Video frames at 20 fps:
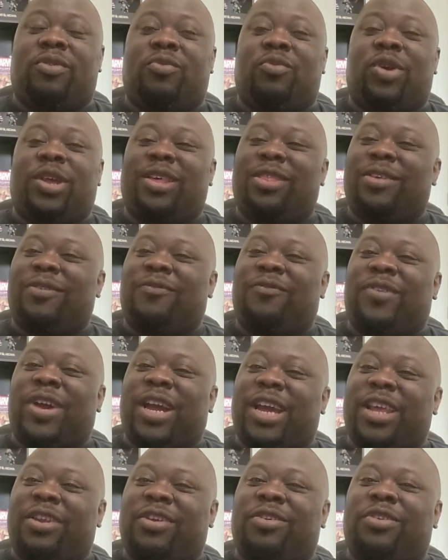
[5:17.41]
One of the
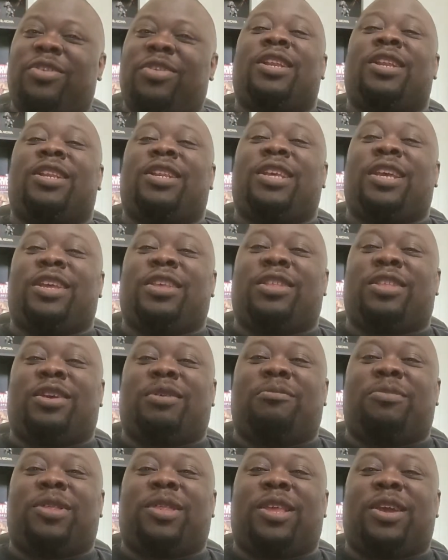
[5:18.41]
fighters did
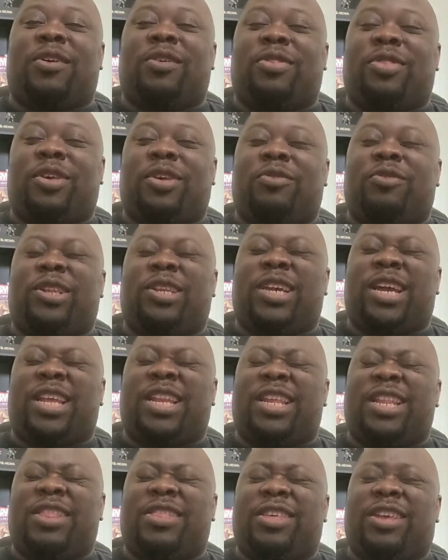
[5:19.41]
some stealthing, which
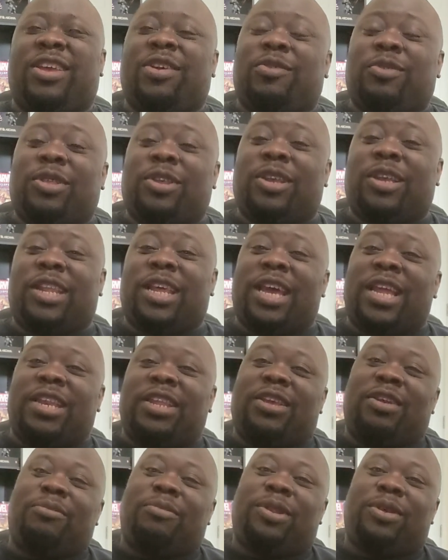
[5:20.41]
I didn't think was a good
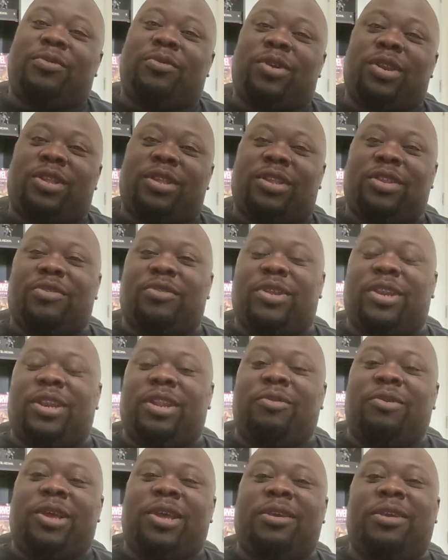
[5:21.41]
idea, but he wanted to do it
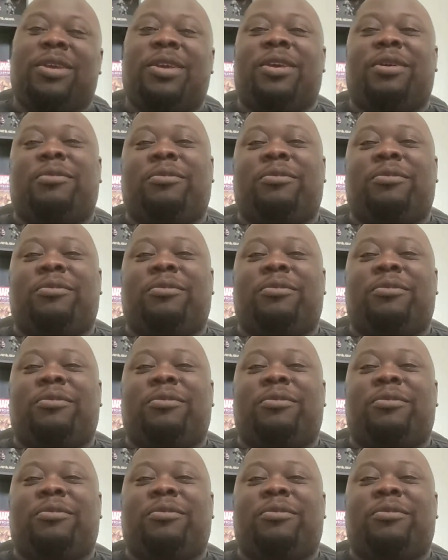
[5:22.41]
anyway.